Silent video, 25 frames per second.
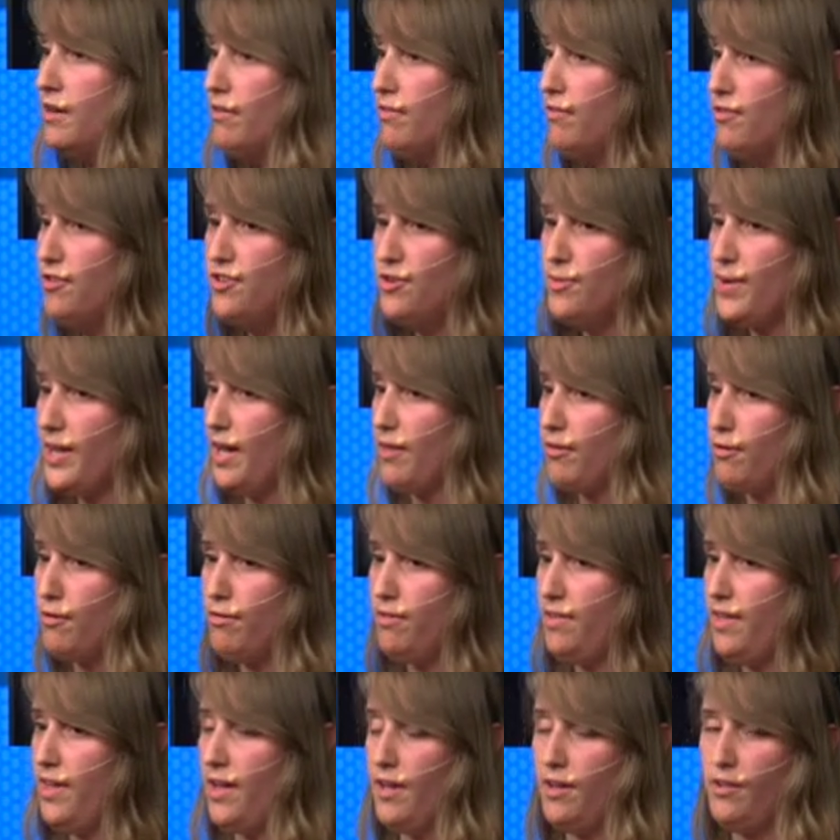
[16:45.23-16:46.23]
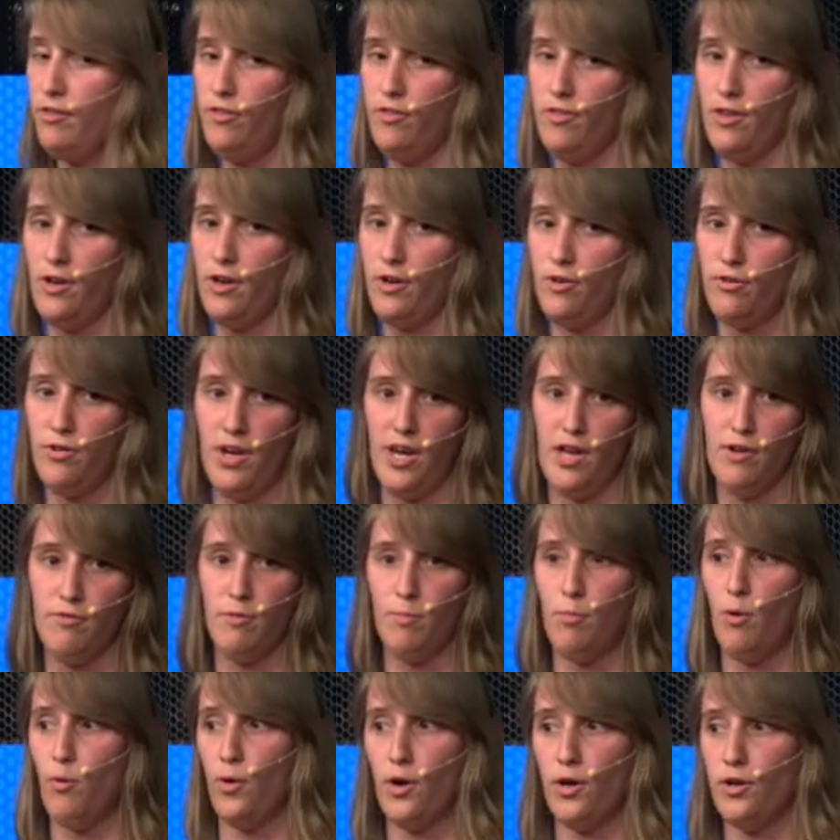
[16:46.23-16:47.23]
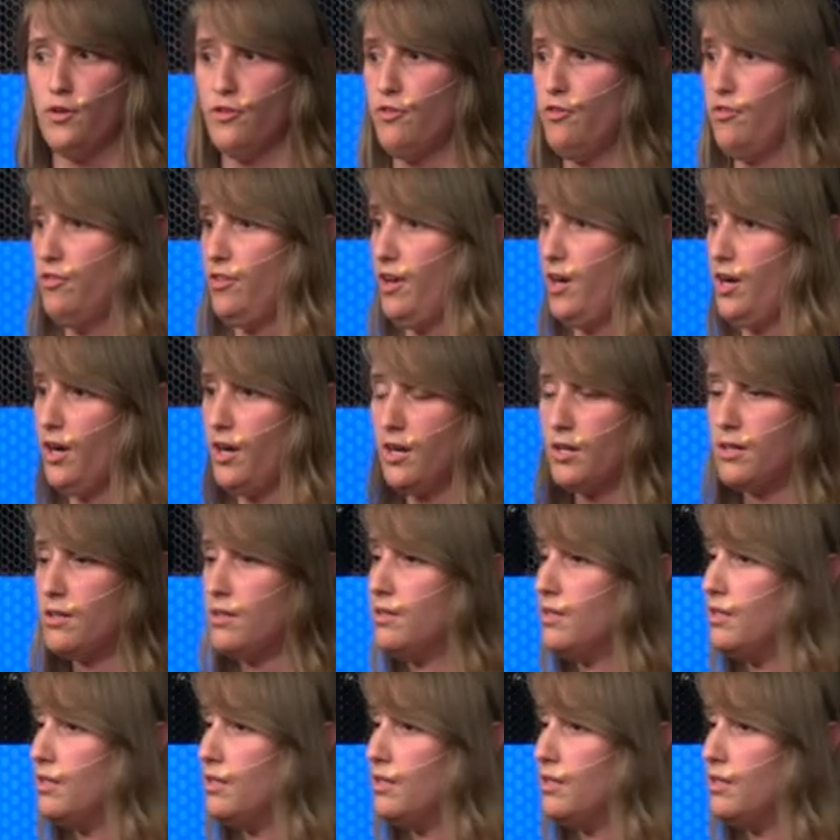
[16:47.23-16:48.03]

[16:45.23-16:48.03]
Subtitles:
They're doing other things. They're creating reports. They're